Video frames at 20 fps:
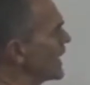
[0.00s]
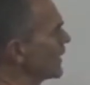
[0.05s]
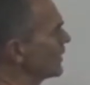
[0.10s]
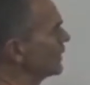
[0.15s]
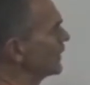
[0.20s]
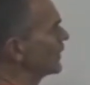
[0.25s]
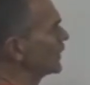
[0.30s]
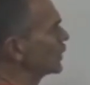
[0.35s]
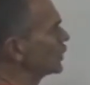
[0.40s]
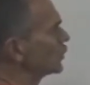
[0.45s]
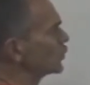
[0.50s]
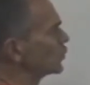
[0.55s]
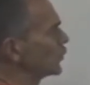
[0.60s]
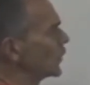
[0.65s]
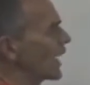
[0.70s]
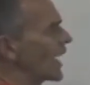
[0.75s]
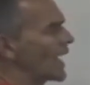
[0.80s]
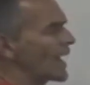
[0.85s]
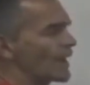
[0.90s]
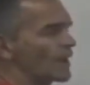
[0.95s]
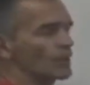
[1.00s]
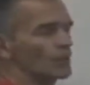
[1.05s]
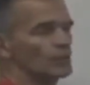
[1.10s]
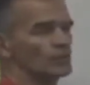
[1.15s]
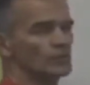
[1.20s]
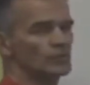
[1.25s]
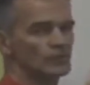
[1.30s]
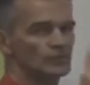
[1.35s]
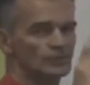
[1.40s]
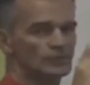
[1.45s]
that the
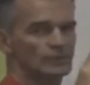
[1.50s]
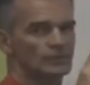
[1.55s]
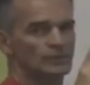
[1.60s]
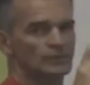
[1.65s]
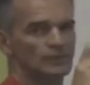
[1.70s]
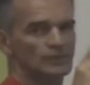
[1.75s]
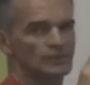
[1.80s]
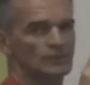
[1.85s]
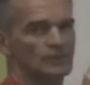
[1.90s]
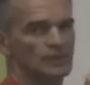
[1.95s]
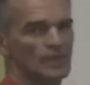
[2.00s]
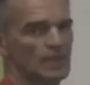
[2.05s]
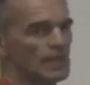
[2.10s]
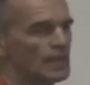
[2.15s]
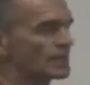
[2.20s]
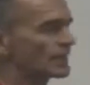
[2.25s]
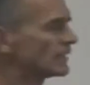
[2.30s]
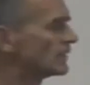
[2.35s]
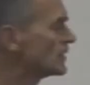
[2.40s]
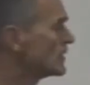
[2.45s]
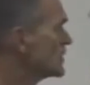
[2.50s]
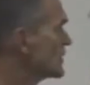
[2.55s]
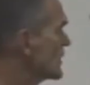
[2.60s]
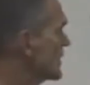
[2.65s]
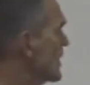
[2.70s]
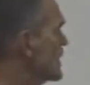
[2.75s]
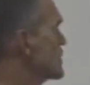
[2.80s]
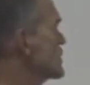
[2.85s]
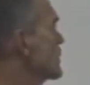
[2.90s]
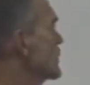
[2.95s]
ground, and in this
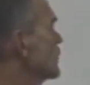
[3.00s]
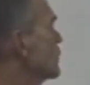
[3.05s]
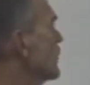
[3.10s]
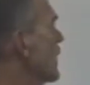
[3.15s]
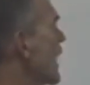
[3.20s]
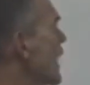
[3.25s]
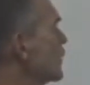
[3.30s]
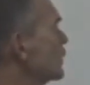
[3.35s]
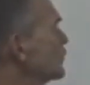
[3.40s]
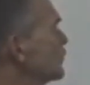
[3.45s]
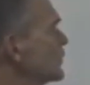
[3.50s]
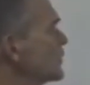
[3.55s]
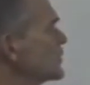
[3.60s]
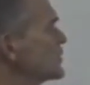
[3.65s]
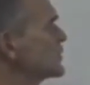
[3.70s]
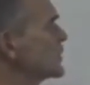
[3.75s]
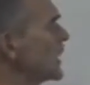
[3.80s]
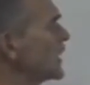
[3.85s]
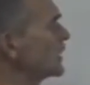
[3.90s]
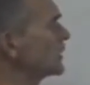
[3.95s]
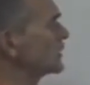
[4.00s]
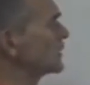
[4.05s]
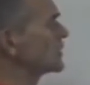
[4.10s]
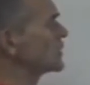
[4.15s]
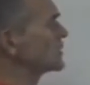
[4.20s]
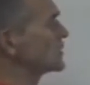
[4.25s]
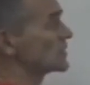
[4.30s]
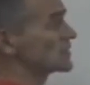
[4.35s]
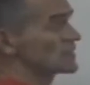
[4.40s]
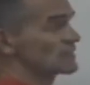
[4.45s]
case the ground for the
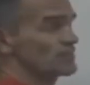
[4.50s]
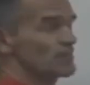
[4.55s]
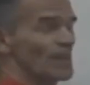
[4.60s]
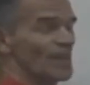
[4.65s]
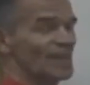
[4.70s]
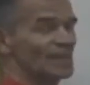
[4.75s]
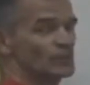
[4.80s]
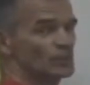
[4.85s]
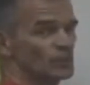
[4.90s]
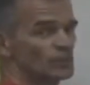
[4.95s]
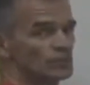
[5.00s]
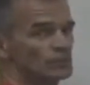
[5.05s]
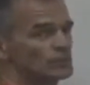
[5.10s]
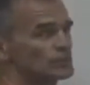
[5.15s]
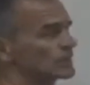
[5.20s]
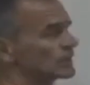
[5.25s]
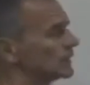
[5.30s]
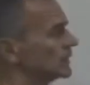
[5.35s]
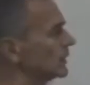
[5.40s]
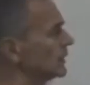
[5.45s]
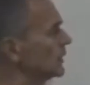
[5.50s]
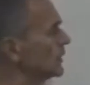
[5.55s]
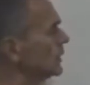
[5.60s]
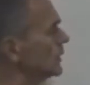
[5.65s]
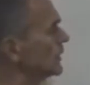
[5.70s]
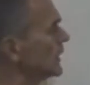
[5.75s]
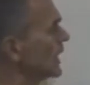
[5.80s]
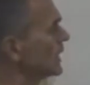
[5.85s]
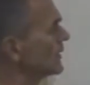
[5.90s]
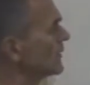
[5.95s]
cyclist is the pedal,
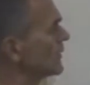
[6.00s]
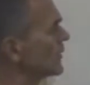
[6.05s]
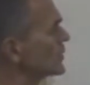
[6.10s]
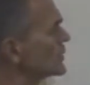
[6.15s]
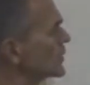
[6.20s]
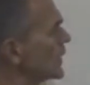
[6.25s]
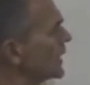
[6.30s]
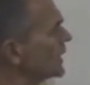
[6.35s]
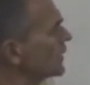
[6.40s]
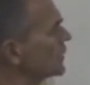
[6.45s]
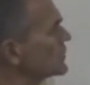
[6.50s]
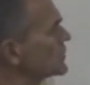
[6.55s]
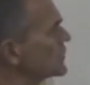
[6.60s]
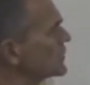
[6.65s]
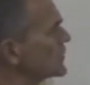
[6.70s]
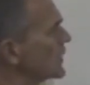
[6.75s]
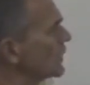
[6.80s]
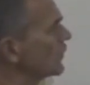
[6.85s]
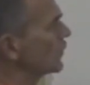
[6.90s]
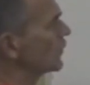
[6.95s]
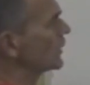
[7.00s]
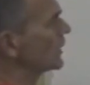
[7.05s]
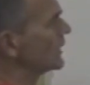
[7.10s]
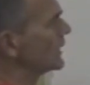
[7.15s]
that the cyclist is able